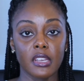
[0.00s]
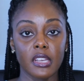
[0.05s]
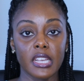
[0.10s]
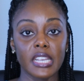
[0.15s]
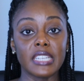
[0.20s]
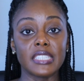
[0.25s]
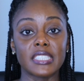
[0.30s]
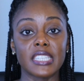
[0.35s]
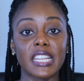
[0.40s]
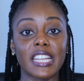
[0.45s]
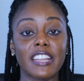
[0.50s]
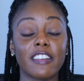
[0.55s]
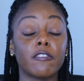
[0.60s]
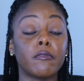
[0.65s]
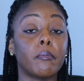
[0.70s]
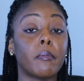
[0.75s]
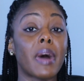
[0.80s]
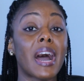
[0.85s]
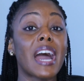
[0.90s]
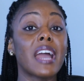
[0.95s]
He's saying,
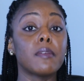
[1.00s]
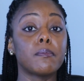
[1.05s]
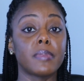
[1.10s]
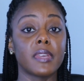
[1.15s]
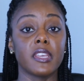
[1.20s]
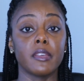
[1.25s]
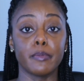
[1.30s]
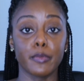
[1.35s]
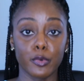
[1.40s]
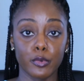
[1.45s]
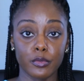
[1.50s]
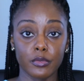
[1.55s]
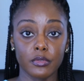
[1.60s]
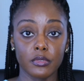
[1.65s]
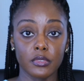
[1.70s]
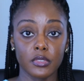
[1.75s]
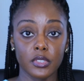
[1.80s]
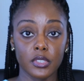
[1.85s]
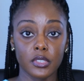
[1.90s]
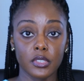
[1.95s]
if my people,
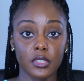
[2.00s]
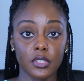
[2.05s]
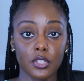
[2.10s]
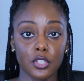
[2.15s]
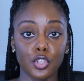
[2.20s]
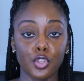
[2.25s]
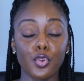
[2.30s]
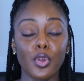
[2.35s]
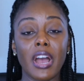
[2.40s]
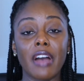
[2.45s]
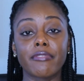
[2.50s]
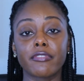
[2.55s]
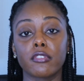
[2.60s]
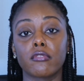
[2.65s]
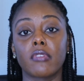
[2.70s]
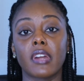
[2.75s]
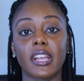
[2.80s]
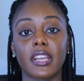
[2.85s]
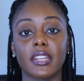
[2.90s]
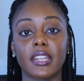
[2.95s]
you have to
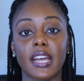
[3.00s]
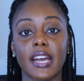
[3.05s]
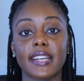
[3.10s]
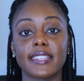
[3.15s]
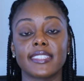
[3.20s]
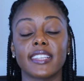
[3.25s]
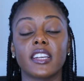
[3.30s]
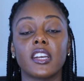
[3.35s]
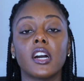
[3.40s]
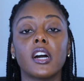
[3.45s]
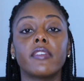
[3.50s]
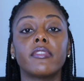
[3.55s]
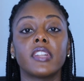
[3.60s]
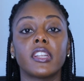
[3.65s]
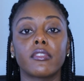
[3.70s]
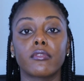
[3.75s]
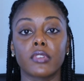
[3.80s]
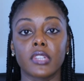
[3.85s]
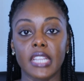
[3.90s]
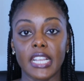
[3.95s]
recognize the
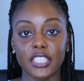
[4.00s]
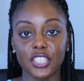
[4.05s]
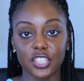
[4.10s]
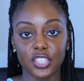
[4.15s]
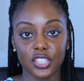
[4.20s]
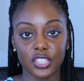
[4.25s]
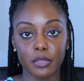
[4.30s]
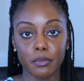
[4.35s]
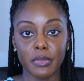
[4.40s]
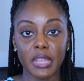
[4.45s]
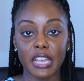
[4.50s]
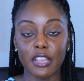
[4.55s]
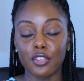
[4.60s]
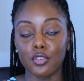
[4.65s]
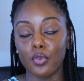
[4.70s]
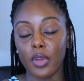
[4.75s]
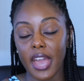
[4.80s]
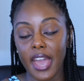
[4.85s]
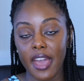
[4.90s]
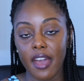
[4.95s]
covenant relationship that
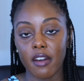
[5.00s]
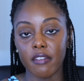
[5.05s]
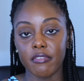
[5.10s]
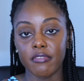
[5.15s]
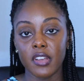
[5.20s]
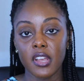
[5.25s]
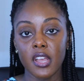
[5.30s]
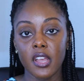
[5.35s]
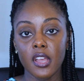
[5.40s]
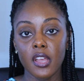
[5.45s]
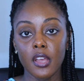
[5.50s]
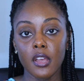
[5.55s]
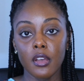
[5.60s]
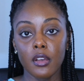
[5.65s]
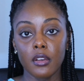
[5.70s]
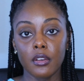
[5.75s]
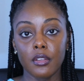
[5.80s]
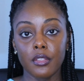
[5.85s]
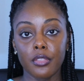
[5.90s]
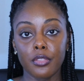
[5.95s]
you have
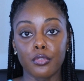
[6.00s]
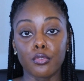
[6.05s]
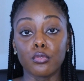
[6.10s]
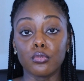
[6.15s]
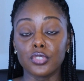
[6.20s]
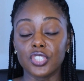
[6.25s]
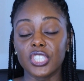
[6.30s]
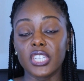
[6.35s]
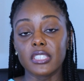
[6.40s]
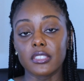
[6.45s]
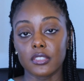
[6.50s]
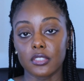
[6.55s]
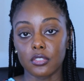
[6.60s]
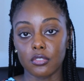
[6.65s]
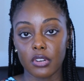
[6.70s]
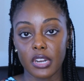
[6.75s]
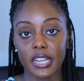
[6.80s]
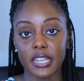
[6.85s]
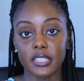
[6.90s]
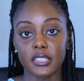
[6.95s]
through Jesus
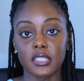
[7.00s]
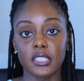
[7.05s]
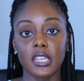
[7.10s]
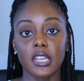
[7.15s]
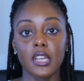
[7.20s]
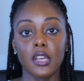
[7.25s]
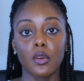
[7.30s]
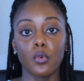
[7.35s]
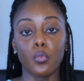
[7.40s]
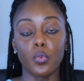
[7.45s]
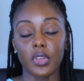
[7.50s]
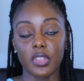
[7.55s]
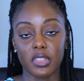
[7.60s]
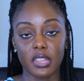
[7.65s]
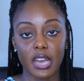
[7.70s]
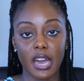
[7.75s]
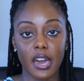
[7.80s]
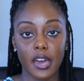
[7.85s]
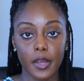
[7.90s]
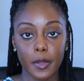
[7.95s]
Christ with
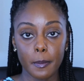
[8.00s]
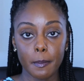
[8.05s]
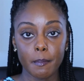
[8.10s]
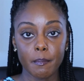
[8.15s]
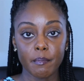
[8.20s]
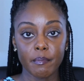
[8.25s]
God.